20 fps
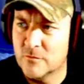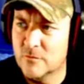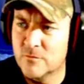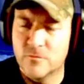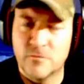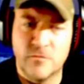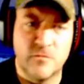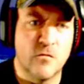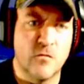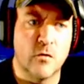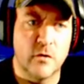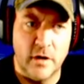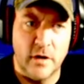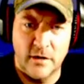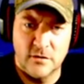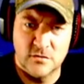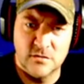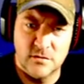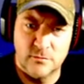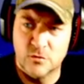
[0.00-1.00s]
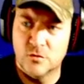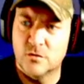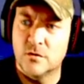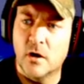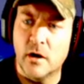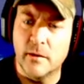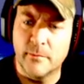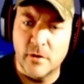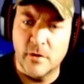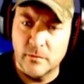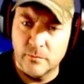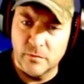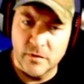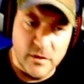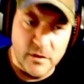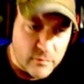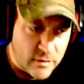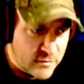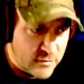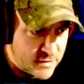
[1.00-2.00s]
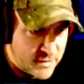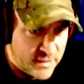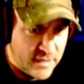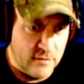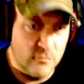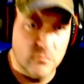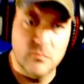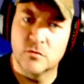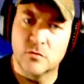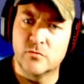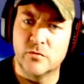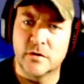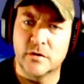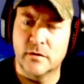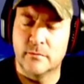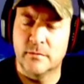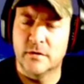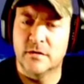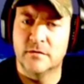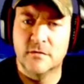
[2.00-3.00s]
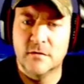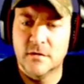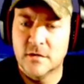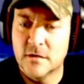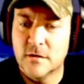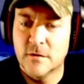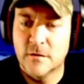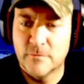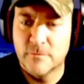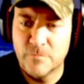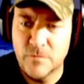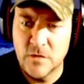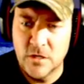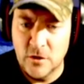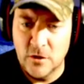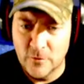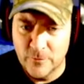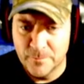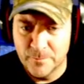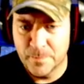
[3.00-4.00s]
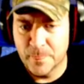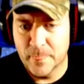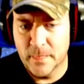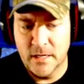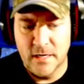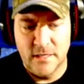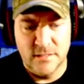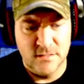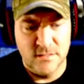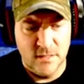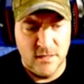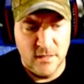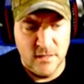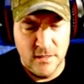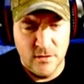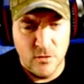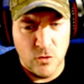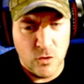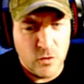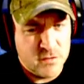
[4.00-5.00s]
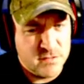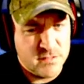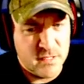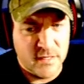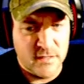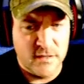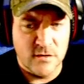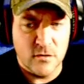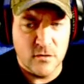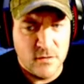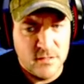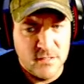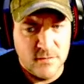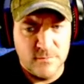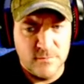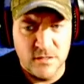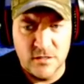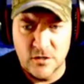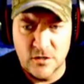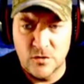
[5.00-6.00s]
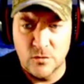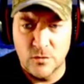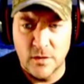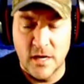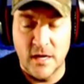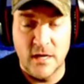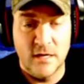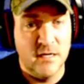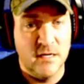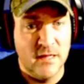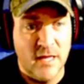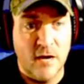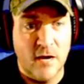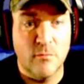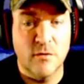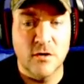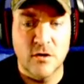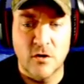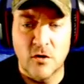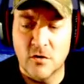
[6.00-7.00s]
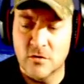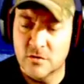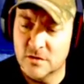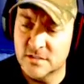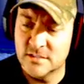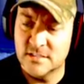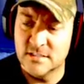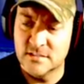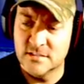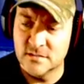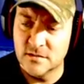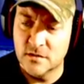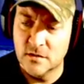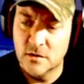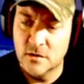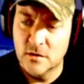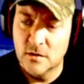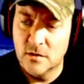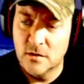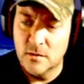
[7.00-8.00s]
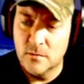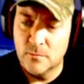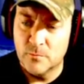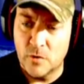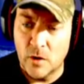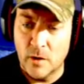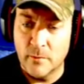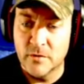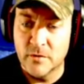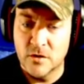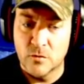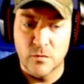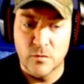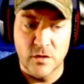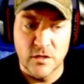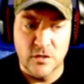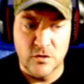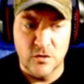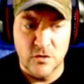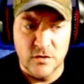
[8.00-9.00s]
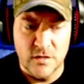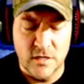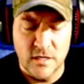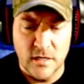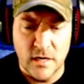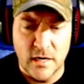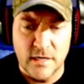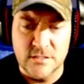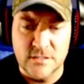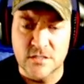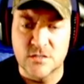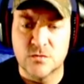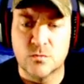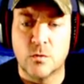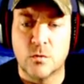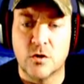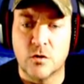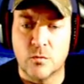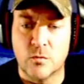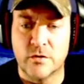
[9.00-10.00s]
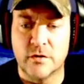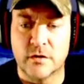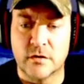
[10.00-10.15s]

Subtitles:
Fortnite or something. You can hop on, play around, and get out real quick. I mean, and it looks like they're attempting to do that, and in that regard, this is probably a really good thing. I just wonder what the